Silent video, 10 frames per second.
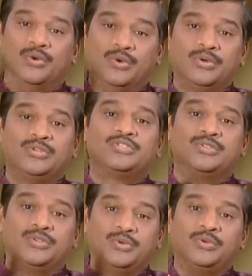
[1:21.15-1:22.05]
those
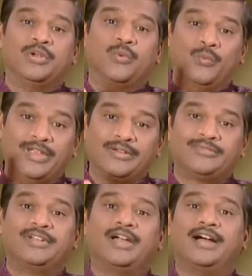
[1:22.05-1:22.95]
who do the will
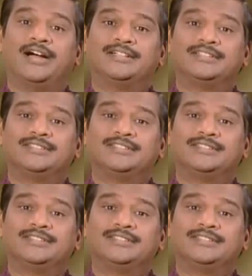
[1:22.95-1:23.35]
of God,